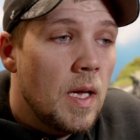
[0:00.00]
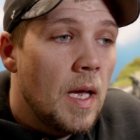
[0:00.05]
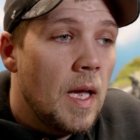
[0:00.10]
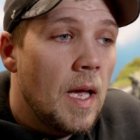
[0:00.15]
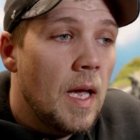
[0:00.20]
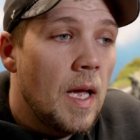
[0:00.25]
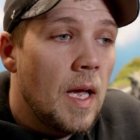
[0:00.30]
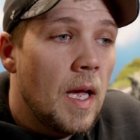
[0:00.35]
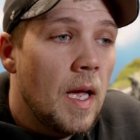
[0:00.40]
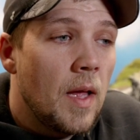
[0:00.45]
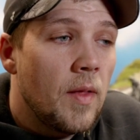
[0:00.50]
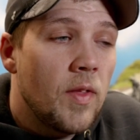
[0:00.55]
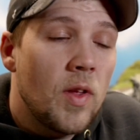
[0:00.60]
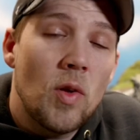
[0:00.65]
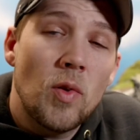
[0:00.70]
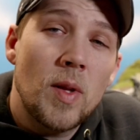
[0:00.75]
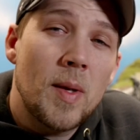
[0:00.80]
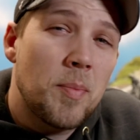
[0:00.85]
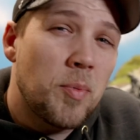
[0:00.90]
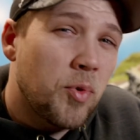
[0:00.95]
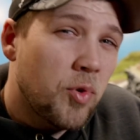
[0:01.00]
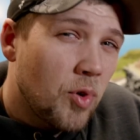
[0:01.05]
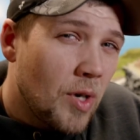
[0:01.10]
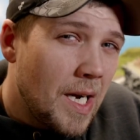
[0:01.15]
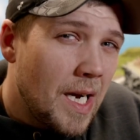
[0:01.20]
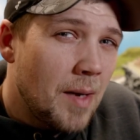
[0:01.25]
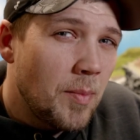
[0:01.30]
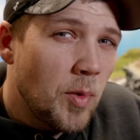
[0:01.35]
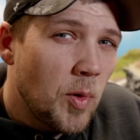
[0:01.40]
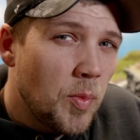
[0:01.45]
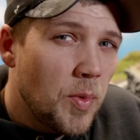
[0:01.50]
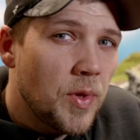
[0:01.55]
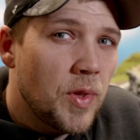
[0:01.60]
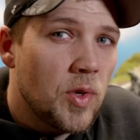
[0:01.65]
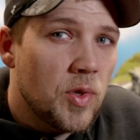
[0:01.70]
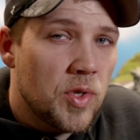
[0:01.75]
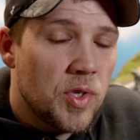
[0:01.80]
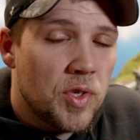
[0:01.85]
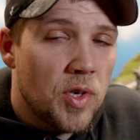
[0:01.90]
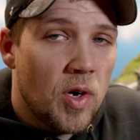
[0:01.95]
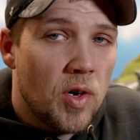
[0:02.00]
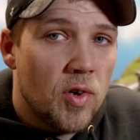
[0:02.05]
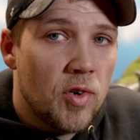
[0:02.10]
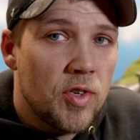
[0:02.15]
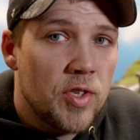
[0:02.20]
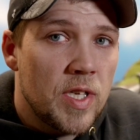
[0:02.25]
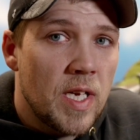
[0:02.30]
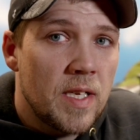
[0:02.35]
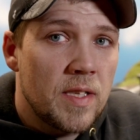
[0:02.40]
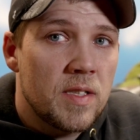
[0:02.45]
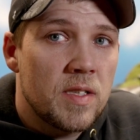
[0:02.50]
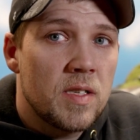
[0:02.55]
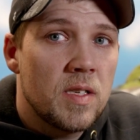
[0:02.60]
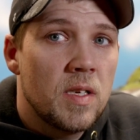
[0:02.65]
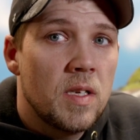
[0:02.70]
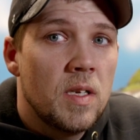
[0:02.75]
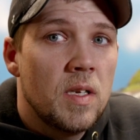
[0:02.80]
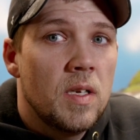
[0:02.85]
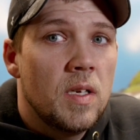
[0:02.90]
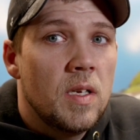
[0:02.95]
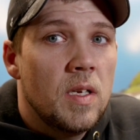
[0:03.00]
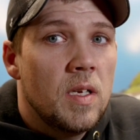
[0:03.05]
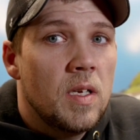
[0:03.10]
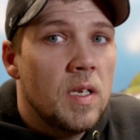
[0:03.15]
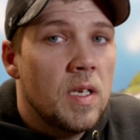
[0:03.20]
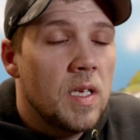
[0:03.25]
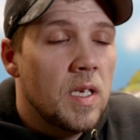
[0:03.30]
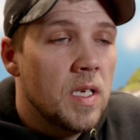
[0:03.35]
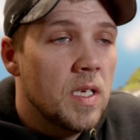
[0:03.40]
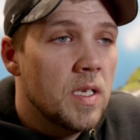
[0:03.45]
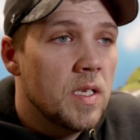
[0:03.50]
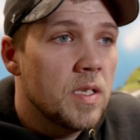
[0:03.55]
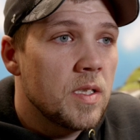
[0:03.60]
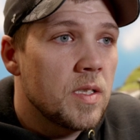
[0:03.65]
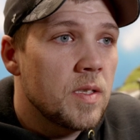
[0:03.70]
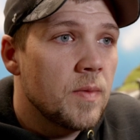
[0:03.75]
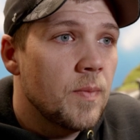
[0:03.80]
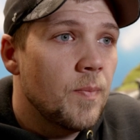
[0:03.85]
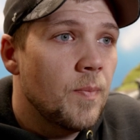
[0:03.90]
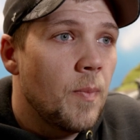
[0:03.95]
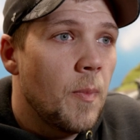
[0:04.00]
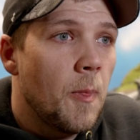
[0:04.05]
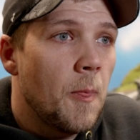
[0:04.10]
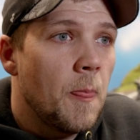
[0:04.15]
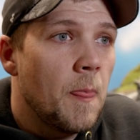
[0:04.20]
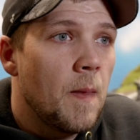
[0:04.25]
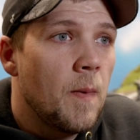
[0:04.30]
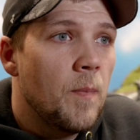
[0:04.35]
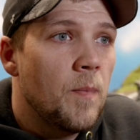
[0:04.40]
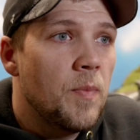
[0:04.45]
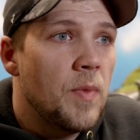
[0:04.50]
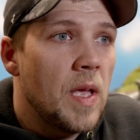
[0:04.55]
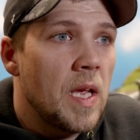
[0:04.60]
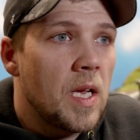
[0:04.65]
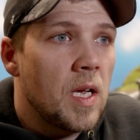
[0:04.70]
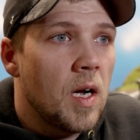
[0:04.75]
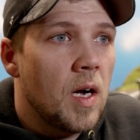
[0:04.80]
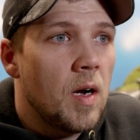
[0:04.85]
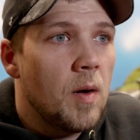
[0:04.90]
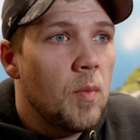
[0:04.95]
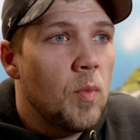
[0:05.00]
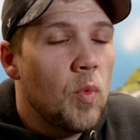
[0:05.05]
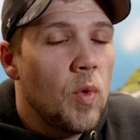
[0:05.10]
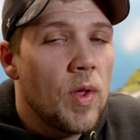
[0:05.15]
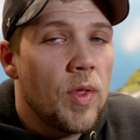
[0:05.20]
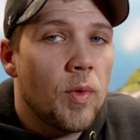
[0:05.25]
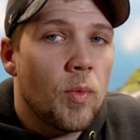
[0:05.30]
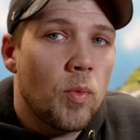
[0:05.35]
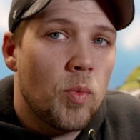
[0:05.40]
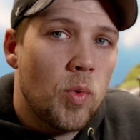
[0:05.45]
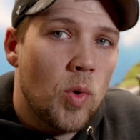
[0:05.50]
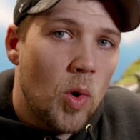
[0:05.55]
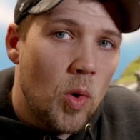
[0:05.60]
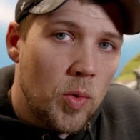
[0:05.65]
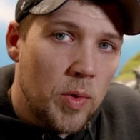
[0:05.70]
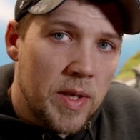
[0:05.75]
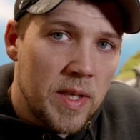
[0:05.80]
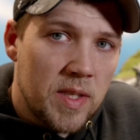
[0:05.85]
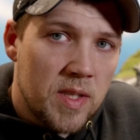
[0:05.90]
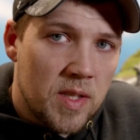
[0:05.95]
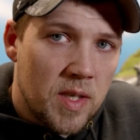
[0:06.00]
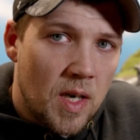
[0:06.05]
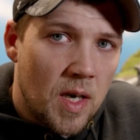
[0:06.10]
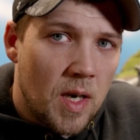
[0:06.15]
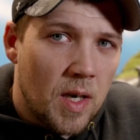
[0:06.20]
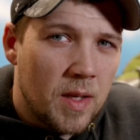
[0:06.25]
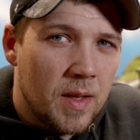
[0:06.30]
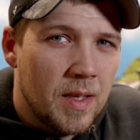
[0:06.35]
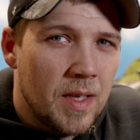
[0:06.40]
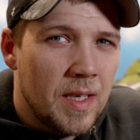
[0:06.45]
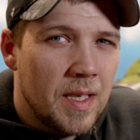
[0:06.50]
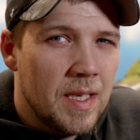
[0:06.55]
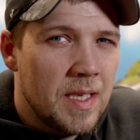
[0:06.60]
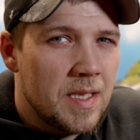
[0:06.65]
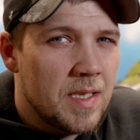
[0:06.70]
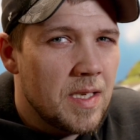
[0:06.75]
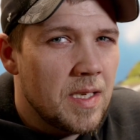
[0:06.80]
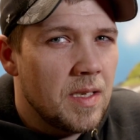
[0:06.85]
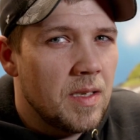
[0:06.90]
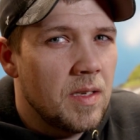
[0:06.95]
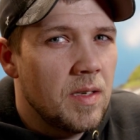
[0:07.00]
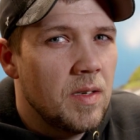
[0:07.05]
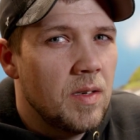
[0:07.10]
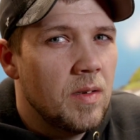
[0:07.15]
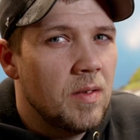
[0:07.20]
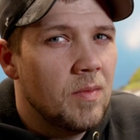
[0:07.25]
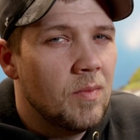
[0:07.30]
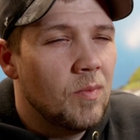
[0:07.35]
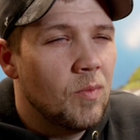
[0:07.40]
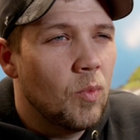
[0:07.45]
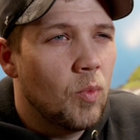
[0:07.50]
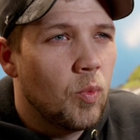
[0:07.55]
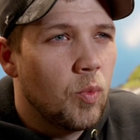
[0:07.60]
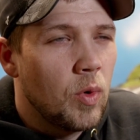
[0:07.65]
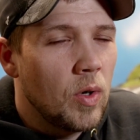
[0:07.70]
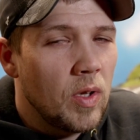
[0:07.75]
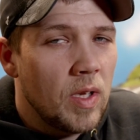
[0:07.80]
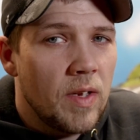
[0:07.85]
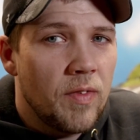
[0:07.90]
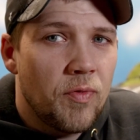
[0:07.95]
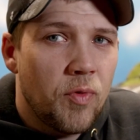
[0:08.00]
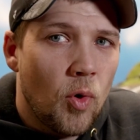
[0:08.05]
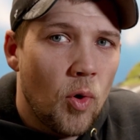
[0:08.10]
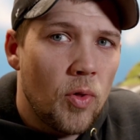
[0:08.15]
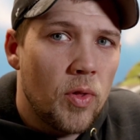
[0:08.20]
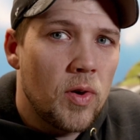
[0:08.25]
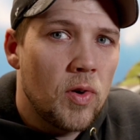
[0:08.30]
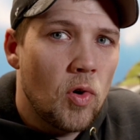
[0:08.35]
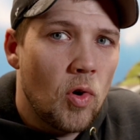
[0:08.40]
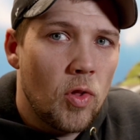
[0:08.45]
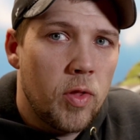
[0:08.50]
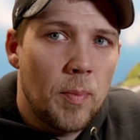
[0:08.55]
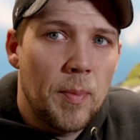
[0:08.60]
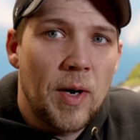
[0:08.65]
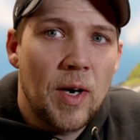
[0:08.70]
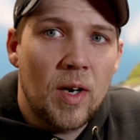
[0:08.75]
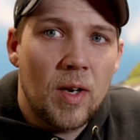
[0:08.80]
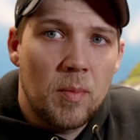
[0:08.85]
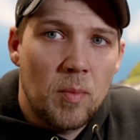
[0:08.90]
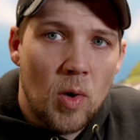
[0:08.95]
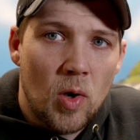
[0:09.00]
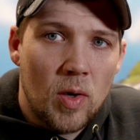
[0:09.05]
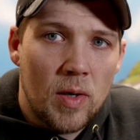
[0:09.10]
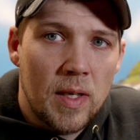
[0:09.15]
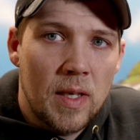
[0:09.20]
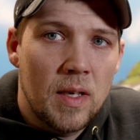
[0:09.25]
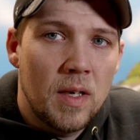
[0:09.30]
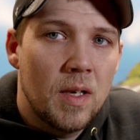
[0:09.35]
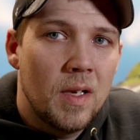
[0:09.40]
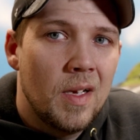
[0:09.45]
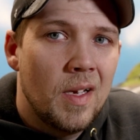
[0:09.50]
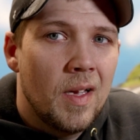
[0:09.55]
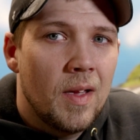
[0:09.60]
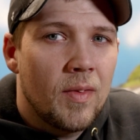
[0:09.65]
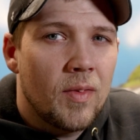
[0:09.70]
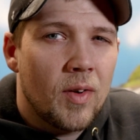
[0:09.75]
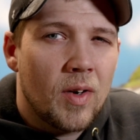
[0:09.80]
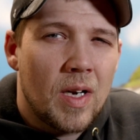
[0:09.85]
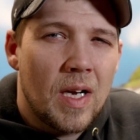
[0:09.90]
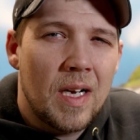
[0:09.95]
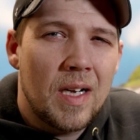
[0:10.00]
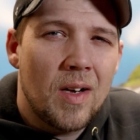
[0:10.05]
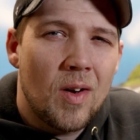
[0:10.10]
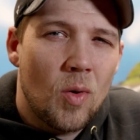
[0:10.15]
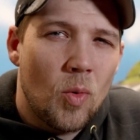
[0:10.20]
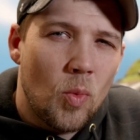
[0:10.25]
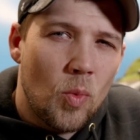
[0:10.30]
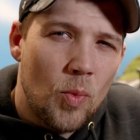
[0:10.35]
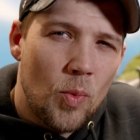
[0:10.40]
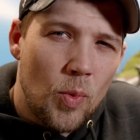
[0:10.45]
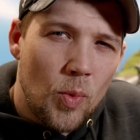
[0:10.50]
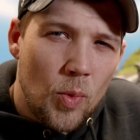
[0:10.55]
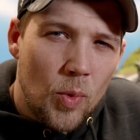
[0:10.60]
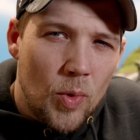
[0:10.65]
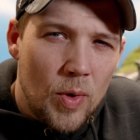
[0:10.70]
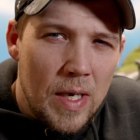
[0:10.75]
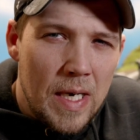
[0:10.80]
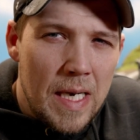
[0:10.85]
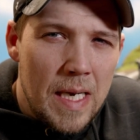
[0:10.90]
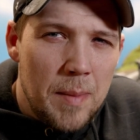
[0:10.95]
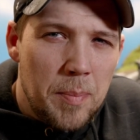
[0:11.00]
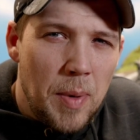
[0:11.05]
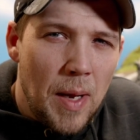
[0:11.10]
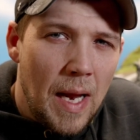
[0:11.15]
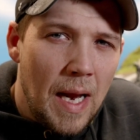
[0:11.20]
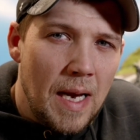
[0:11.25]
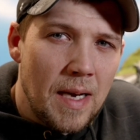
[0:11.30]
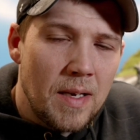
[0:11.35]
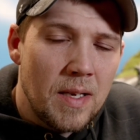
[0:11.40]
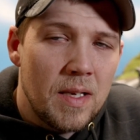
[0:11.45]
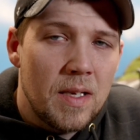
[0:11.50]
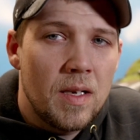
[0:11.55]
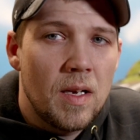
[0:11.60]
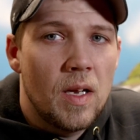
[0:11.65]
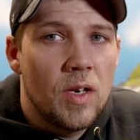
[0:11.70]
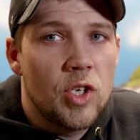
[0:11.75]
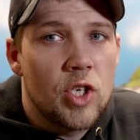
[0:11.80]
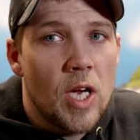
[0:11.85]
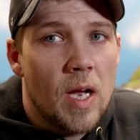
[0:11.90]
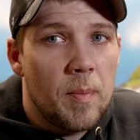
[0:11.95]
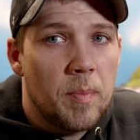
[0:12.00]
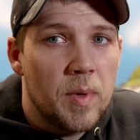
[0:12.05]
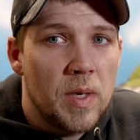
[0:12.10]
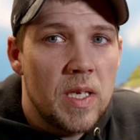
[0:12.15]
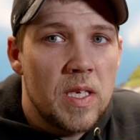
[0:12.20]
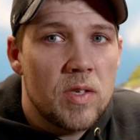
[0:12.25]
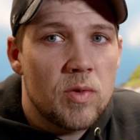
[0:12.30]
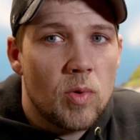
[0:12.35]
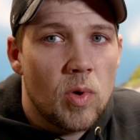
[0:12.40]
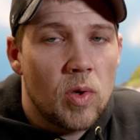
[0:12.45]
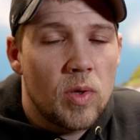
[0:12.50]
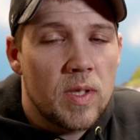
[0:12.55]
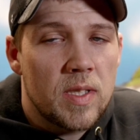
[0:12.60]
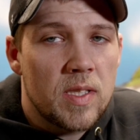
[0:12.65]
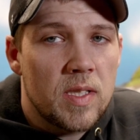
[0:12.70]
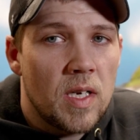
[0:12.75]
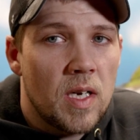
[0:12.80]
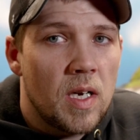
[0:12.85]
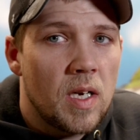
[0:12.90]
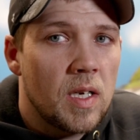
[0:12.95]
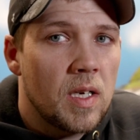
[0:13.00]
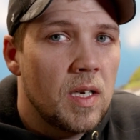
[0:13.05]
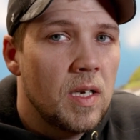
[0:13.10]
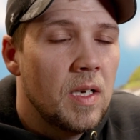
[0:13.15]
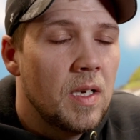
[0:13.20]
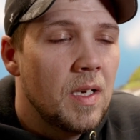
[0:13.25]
And the only problem with those starter sets is they come with rolling stock that isn't really for the North American market. They're kind of repainted Japanese rolling stock,